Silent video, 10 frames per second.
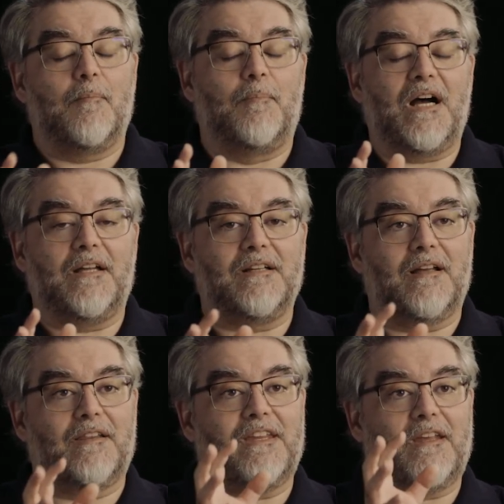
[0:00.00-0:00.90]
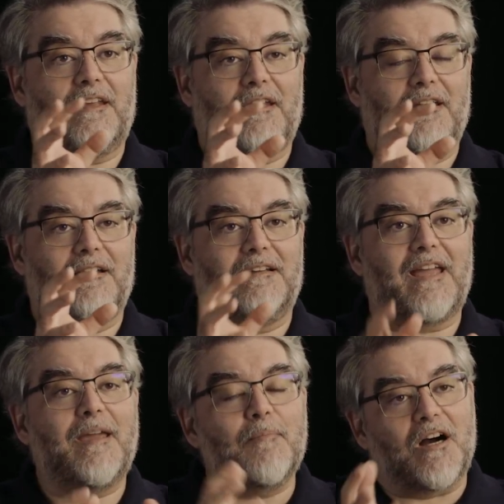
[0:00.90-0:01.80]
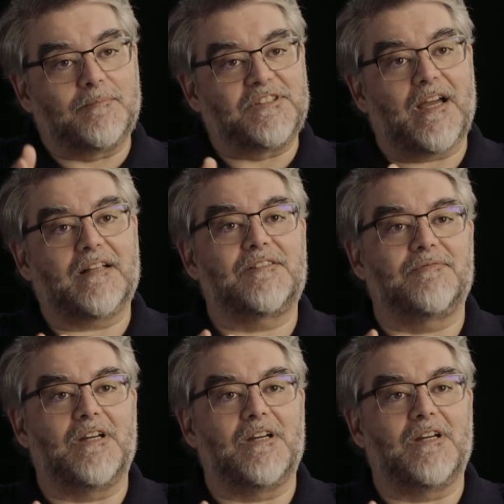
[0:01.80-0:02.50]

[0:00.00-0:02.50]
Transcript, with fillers: But the game objects,